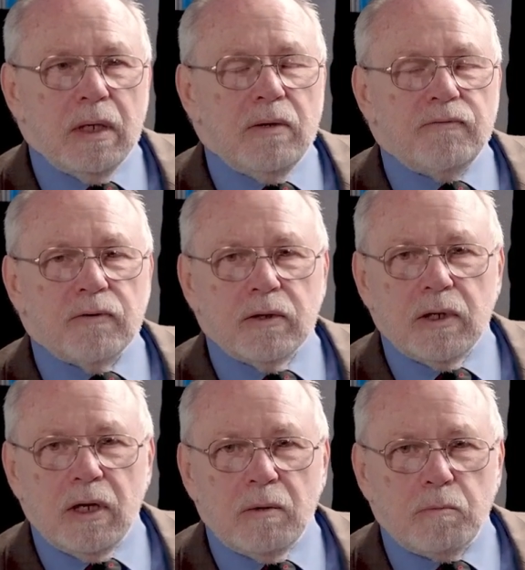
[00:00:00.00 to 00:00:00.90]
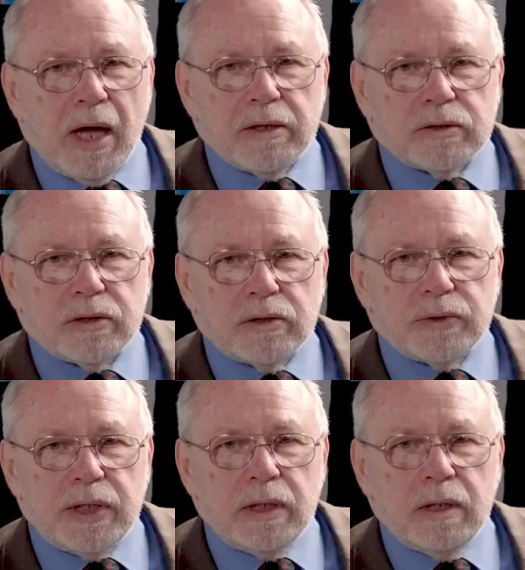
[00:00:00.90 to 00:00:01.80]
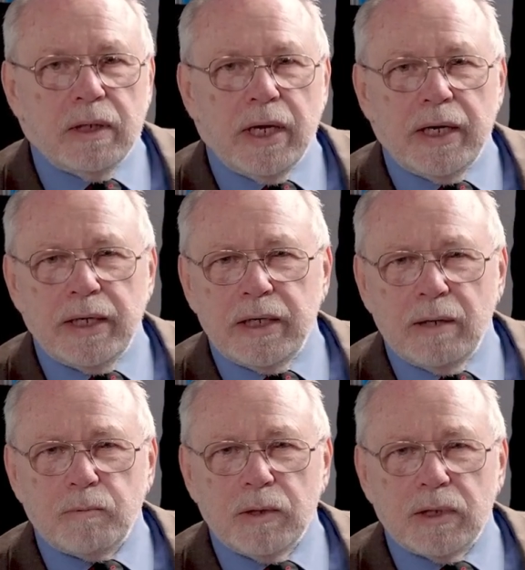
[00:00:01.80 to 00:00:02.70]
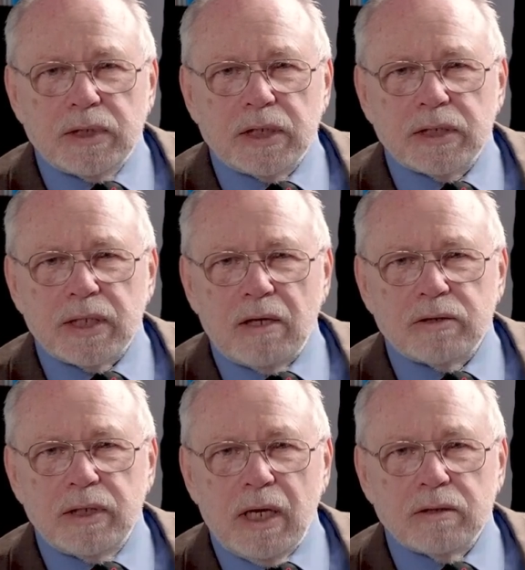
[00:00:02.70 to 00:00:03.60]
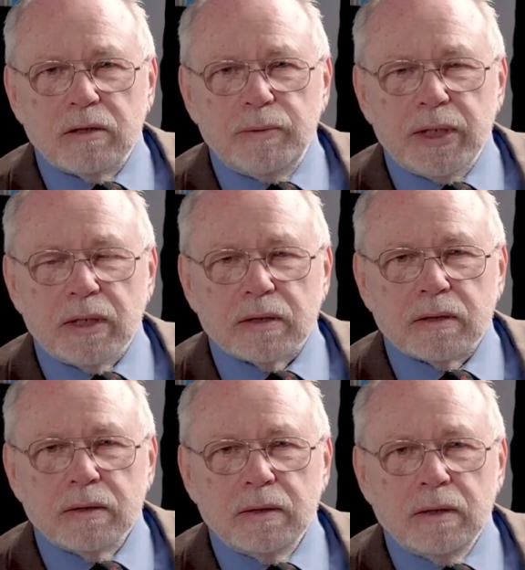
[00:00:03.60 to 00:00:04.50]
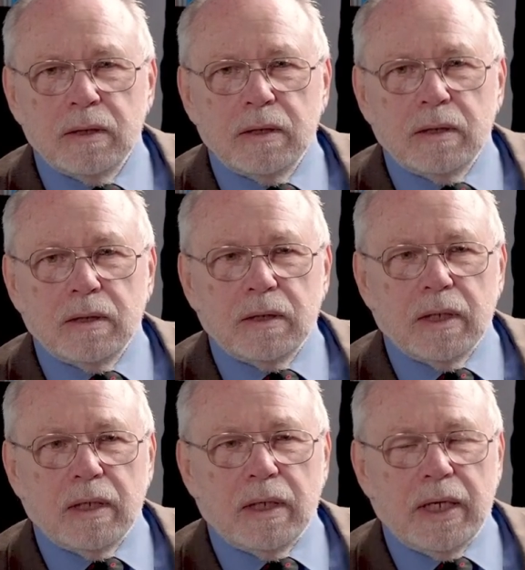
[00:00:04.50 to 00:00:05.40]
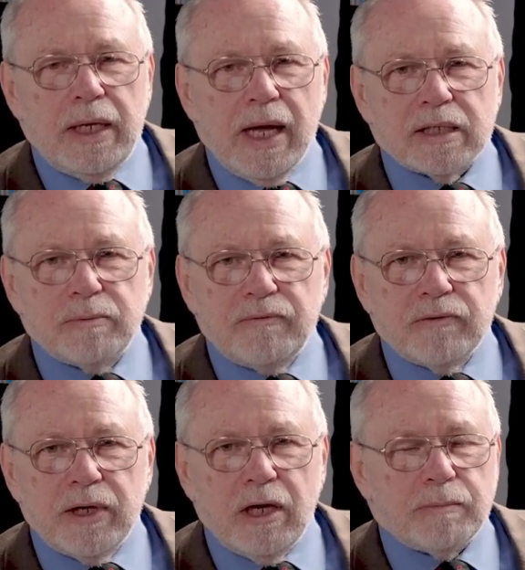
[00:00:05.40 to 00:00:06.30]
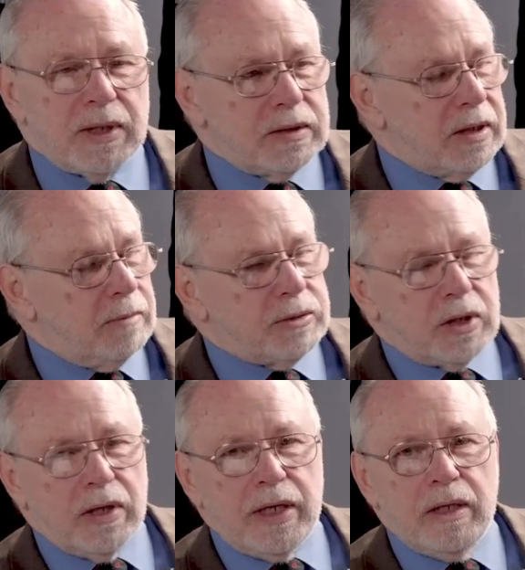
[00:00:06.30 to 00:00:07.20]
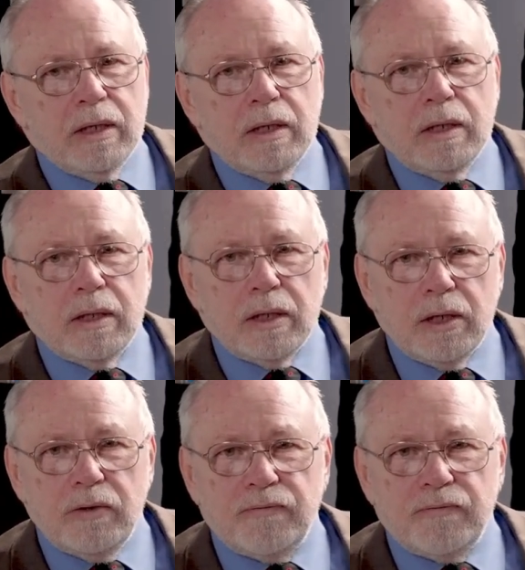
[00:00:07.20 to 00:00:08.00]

for minor surgery and ended up with $6,000 of bills. And he asked me for help. And I said, I'm sorry, you've